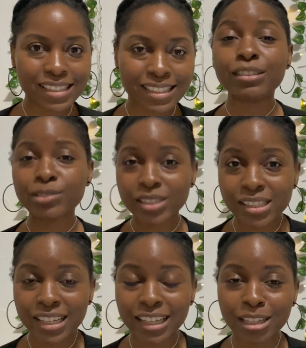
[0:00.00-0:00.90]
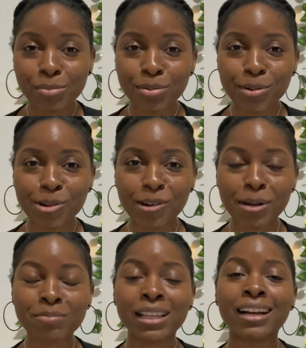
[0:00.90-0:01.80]
If you see any program
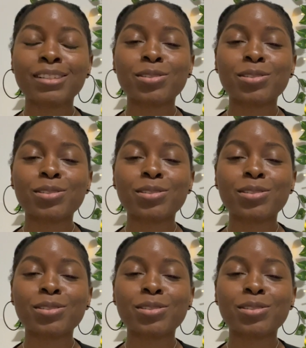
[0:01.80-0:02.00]
that has